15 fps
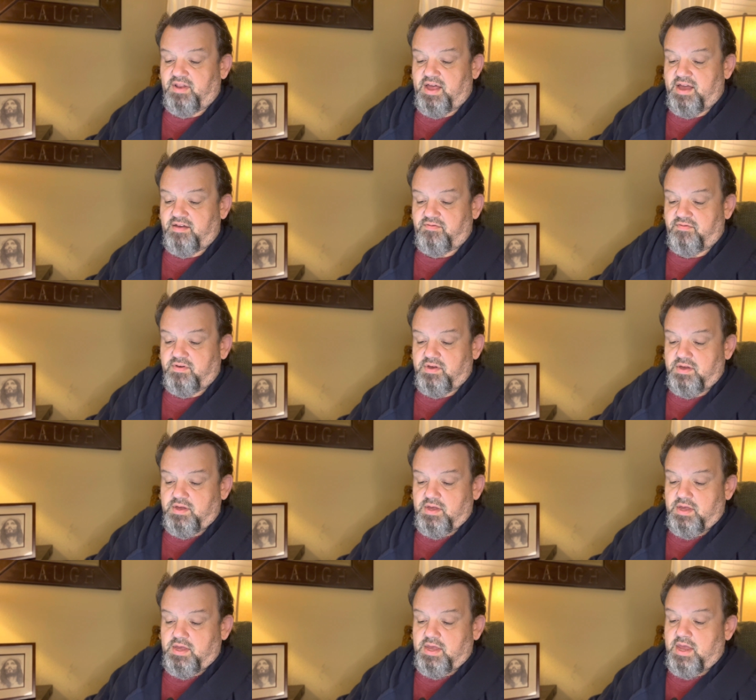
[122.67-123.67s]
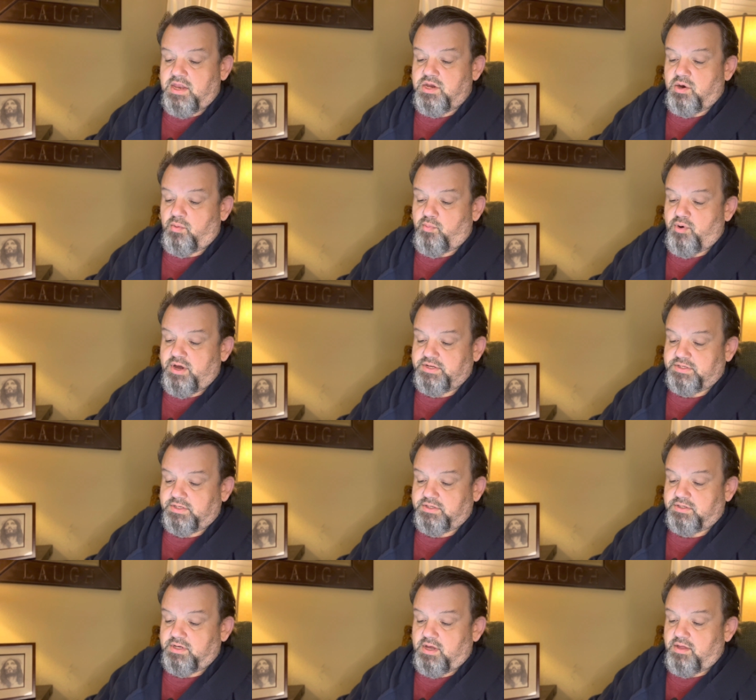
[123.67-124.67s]
life. In your
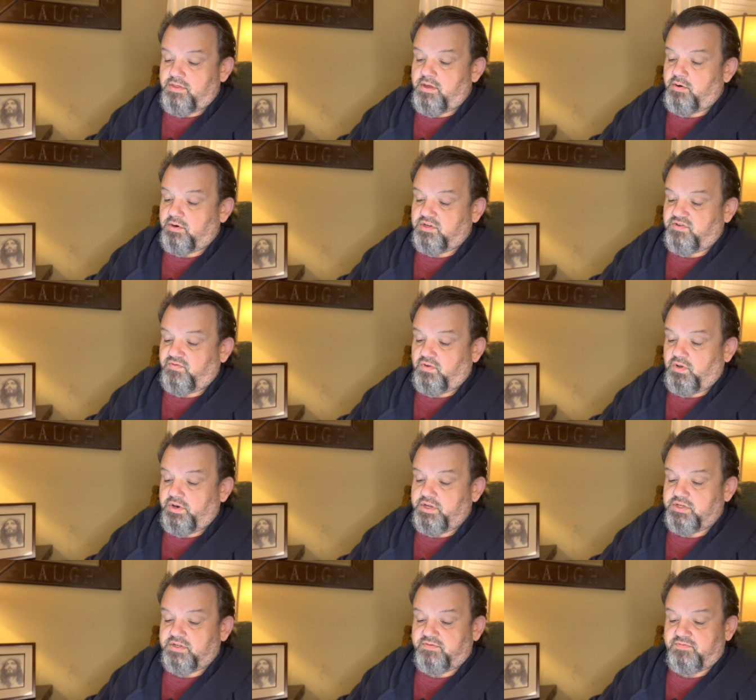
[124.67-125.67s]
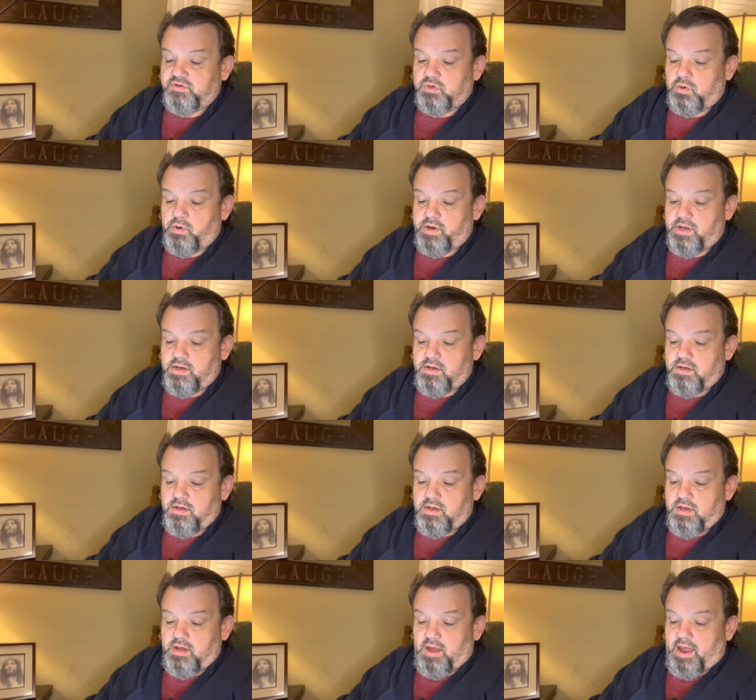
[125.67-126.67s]
presence there is fullness of joy.
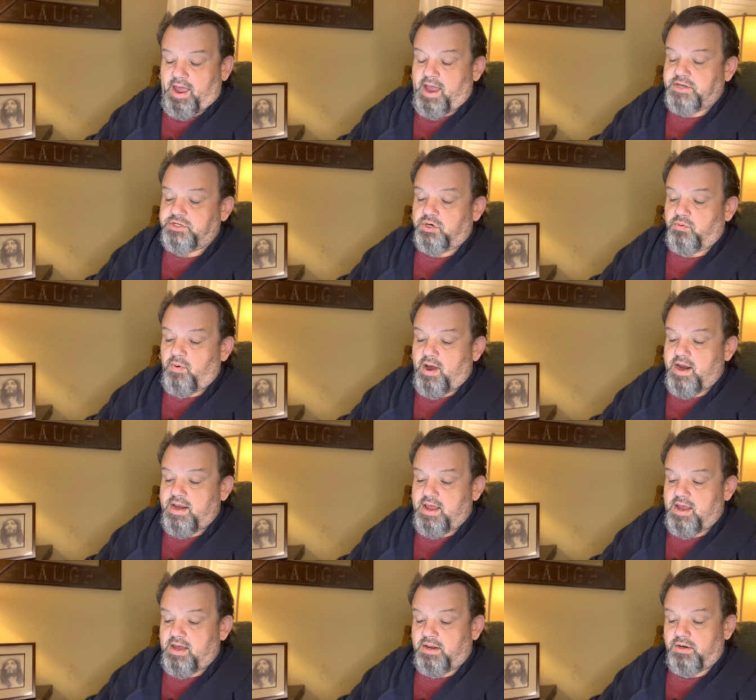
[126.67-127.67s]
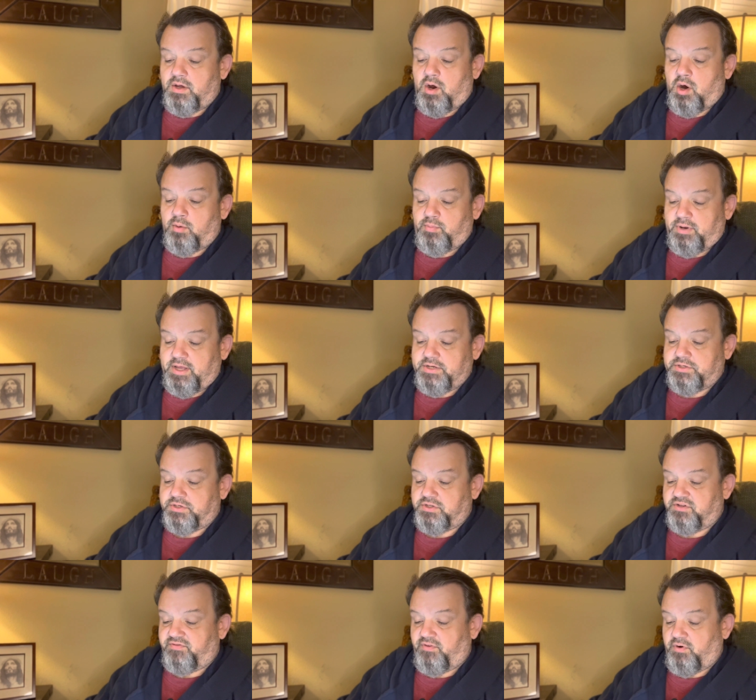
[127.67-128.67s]
At your right hand are
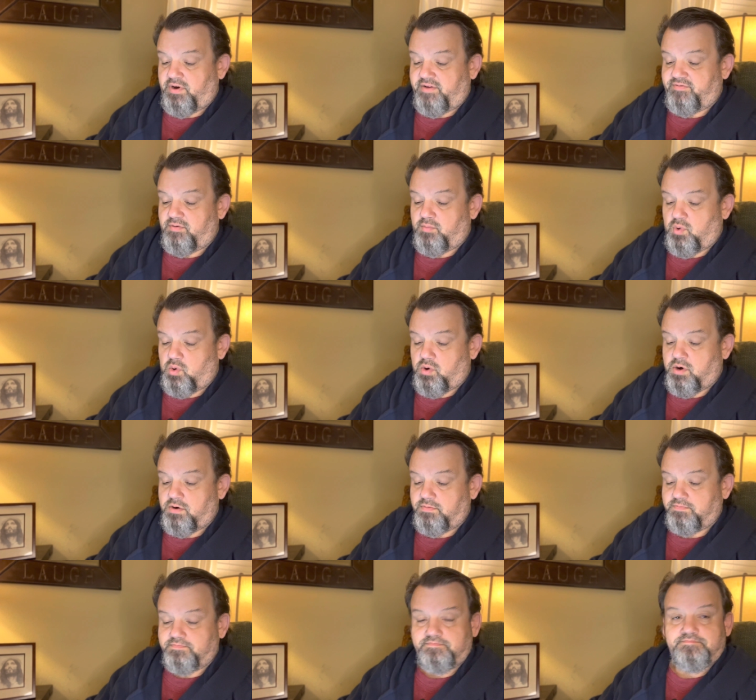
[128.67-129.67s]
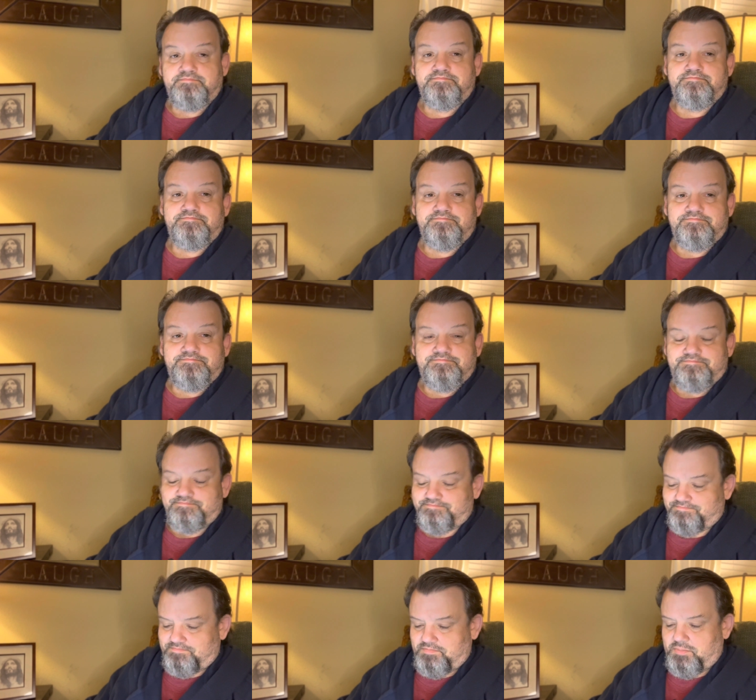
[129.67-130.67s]
pleasures forevermore.
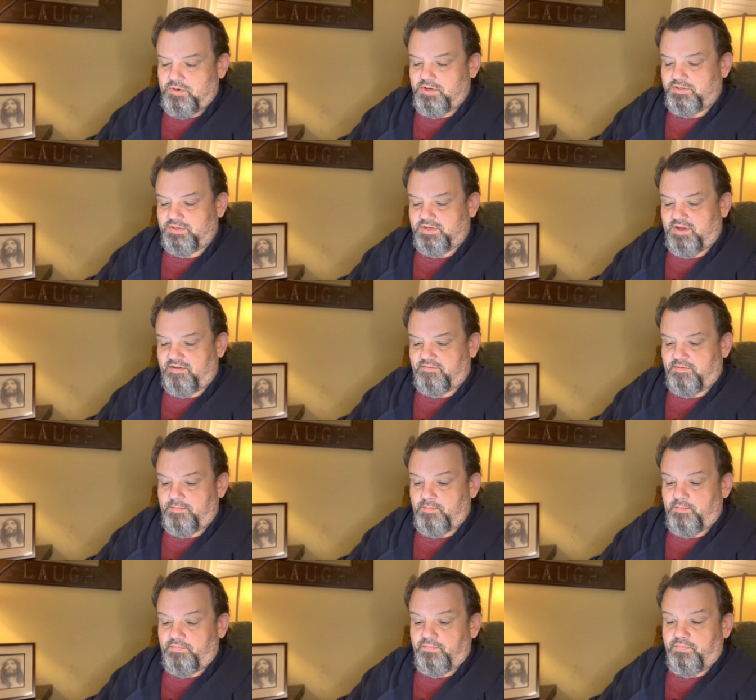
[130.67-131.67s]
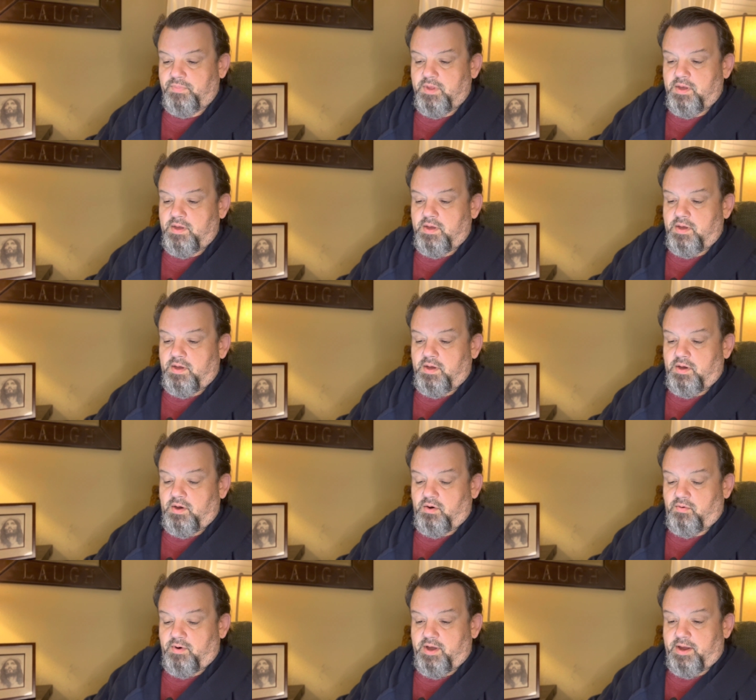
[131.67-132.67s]
Good stuff.
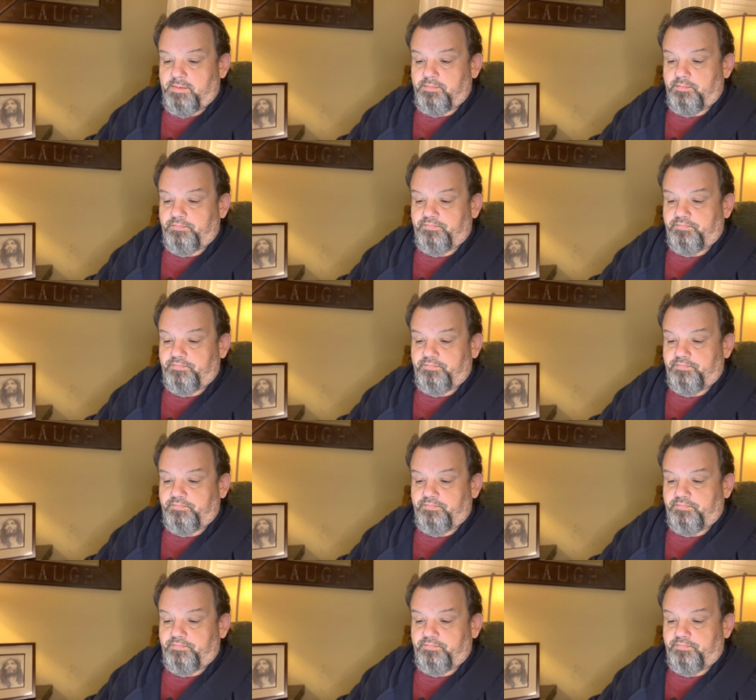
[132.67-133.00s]
All right.